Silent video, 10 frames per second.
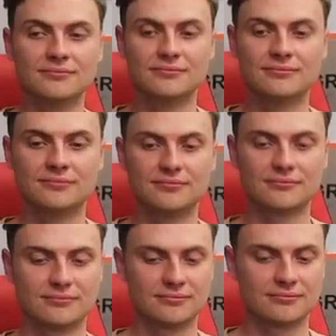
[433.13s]

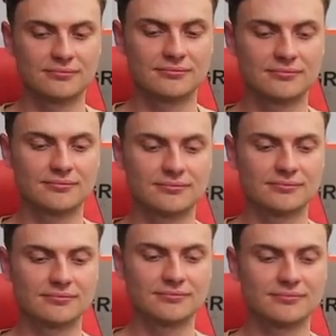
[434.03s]

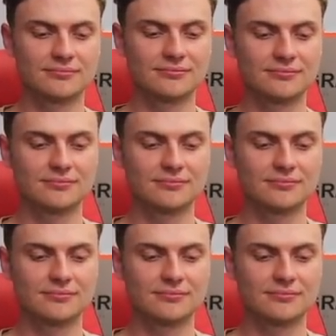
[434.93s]
This person isn't speaking.